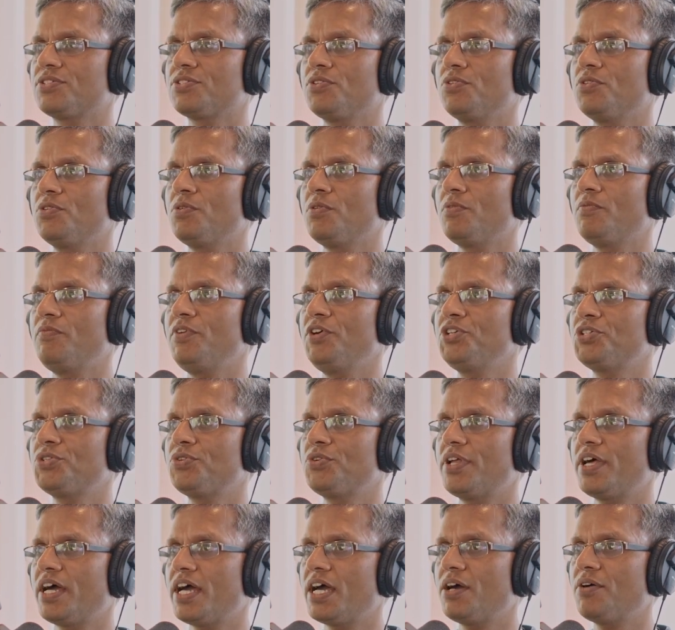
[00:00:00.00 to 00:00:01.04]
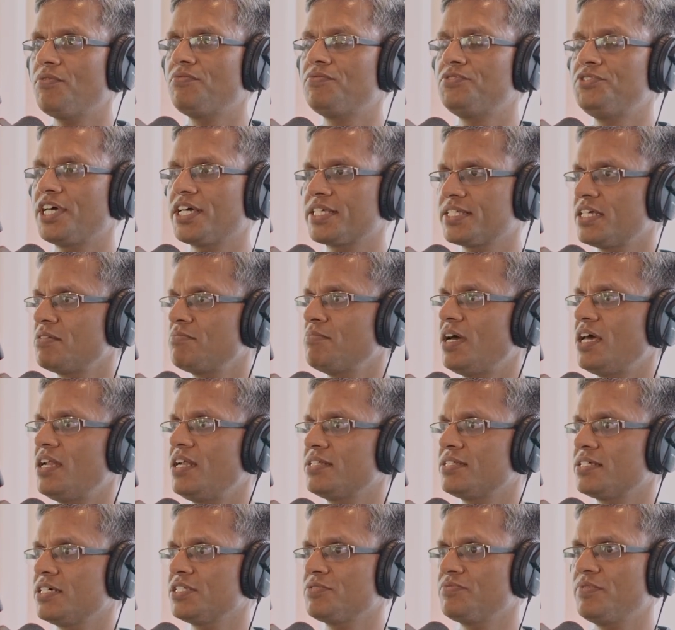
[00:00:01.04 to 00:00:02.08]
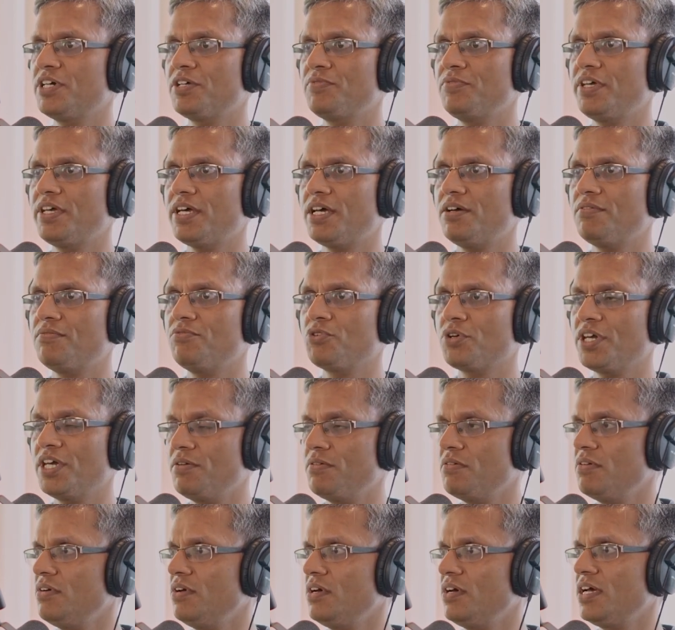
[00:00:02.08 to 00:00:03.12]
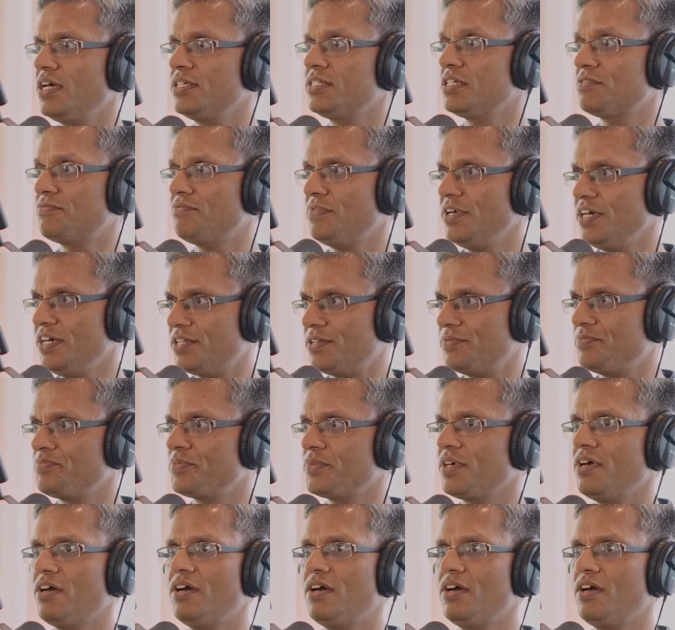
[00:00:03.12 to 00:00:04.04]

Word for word: So we should have checks and balances where we have, okay, is it fair?